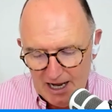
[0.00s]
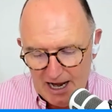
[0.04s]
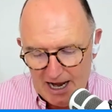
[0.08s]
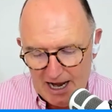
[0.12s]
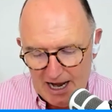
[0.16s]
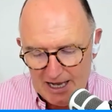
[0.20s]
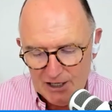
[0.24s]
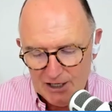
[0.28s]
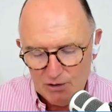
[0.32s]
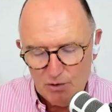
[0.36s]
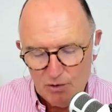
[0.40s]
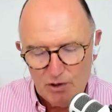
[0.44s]

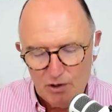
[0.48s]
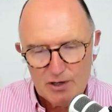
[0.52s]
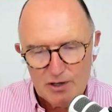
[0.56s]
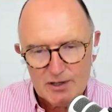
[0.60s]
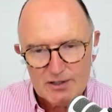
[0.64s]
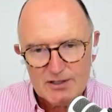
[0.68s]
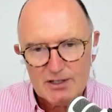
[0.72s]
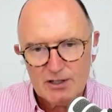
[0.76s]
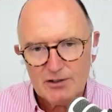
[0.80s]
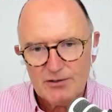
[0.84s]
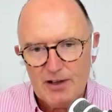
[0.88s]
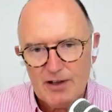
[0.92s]
and you're
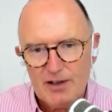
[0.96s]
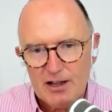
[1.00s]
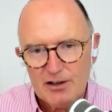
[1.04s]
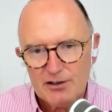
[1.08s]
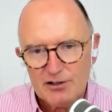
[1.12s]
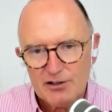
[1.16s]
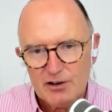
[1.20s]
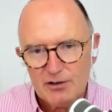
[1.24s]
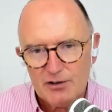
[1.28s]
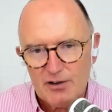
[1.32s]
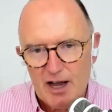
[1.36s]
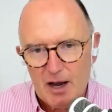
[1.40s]
also the
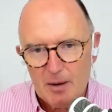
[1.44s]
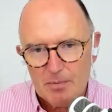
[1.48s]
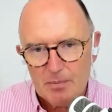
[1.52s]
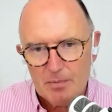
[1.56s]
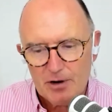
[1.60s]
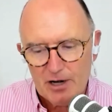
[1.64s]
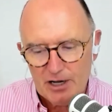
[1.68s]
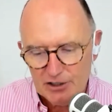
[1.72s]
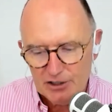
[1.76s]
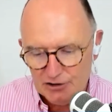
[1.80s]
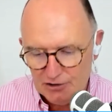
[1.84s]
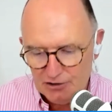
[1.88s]
founder of
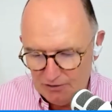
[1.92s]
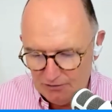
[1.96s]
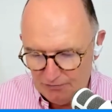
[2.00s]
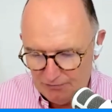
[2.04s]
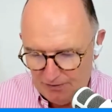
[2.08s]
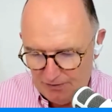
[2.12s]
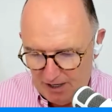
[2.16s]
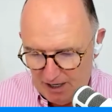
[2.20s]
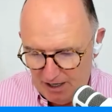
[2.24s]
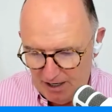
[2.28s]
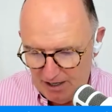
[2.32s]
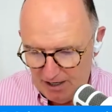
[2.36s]
Operation
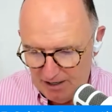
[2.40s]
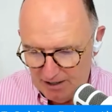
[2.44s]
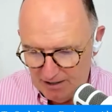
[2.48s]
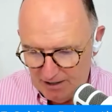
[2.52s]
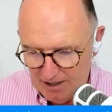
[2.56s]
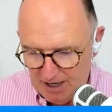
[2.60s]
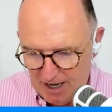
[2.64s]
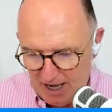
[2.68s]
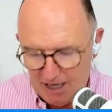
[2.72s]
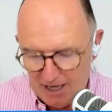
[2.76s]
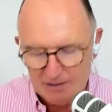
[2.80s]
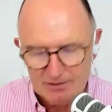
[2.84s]

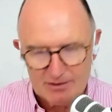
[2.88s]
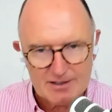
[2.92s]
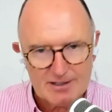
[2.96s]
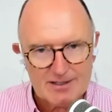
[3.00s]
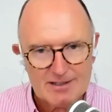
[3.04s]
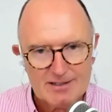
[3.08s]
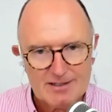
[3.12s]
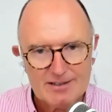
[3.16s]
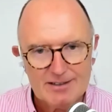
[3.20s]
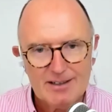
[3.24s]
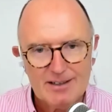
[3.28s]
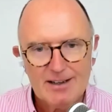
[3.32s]

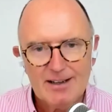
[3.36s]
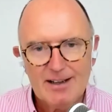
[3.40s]
Firehouse.